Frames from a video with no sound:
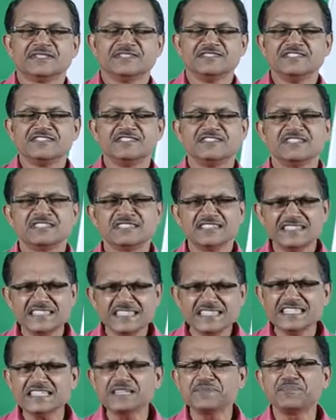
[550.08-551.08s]
This is
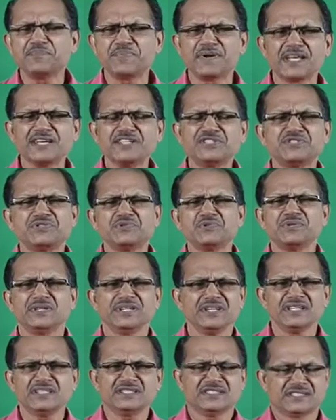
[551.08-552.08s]
the place to
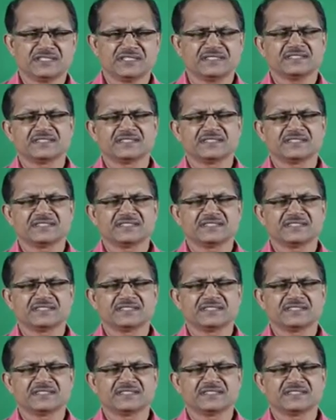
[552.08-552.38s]
eat.